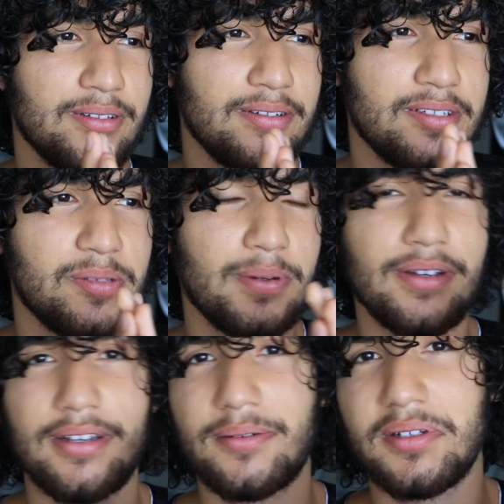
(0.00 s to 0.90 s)
there's this
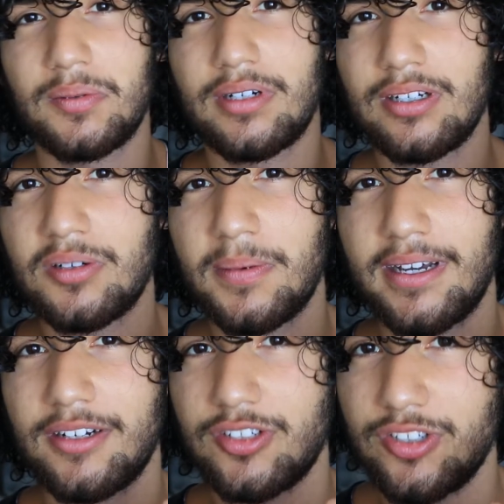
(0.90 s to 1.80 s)
park that I really want to go
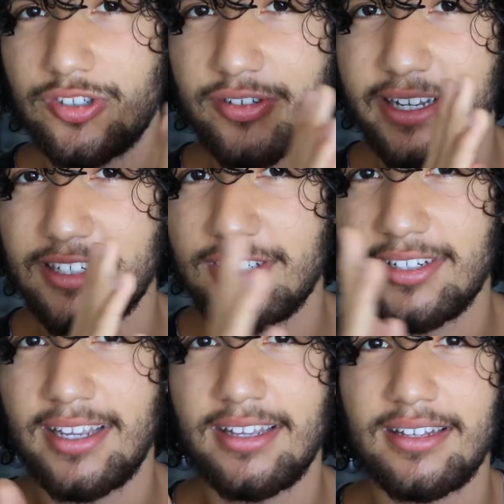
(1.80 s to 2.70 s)
by to stretch
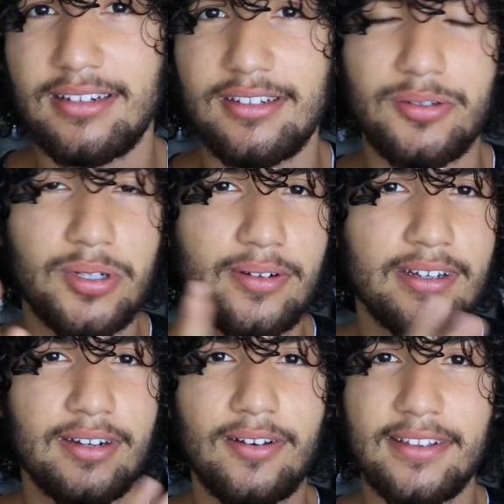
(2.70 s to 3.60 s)
and do
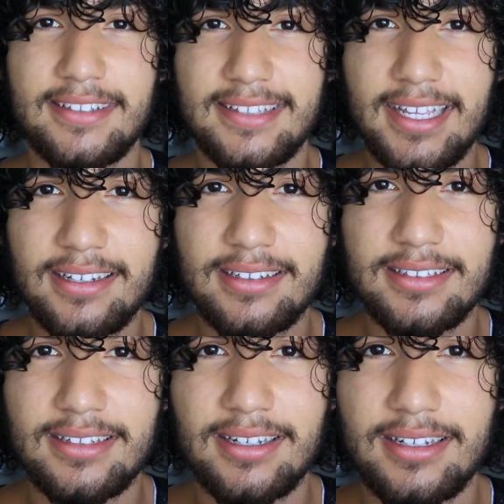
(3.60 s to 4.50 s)
yoga and all these
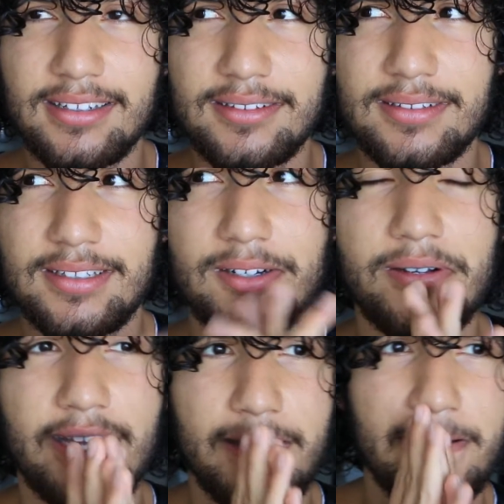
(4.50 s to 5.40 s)
things. So I was like,
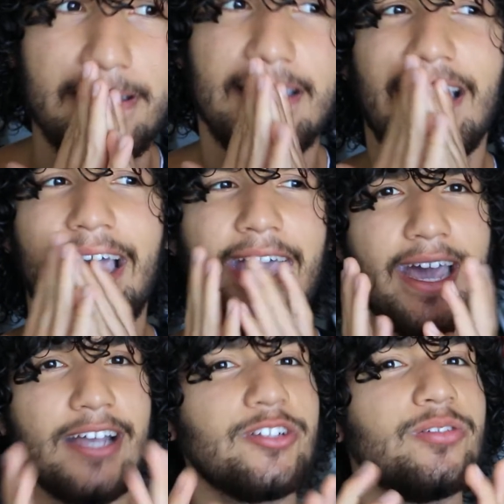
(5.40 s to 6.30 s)
okay. I
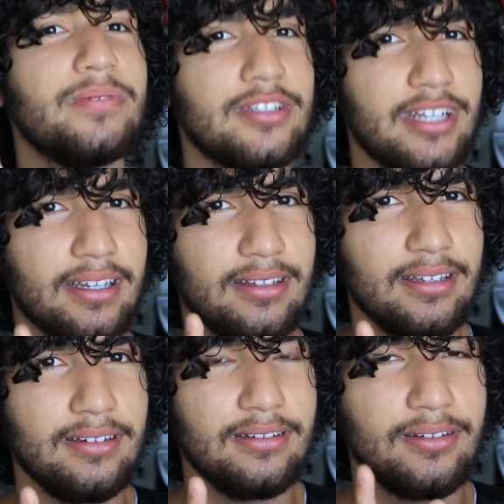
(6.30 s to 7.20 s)
astral
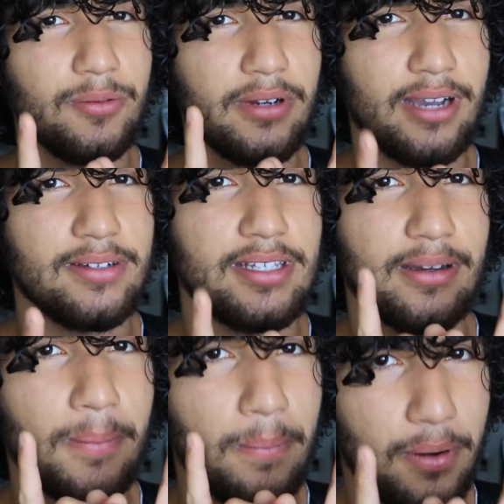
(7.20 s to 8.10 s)
projected when I was
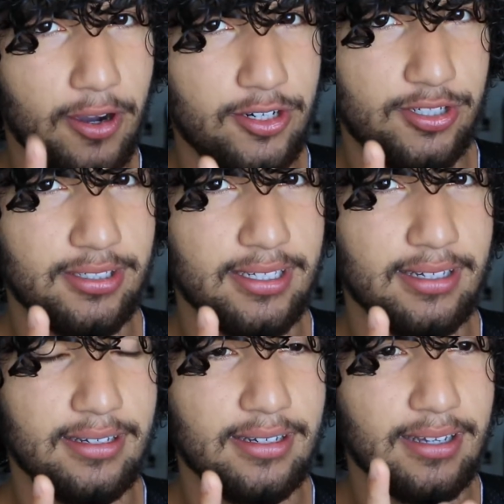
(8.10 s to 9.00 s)
there, partially.
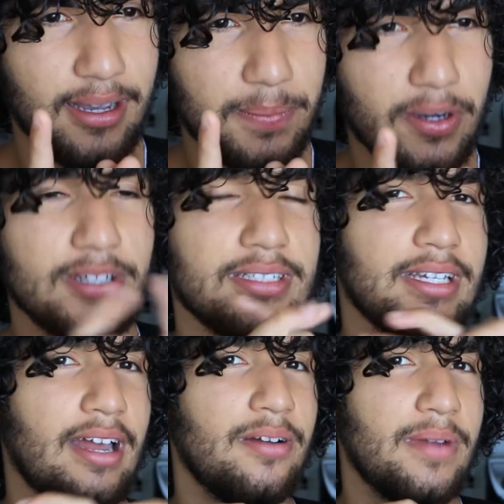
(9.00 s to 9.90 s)
I partially
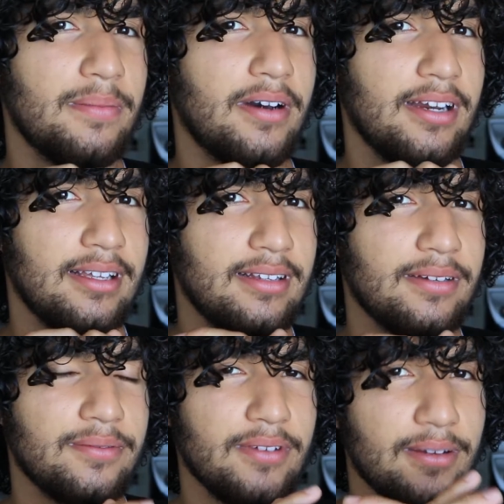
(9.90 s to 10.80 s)
got out of my body. I
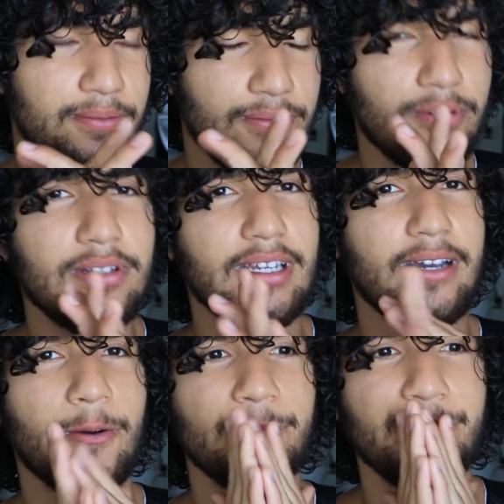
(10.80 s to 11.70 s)
didn't get fully out.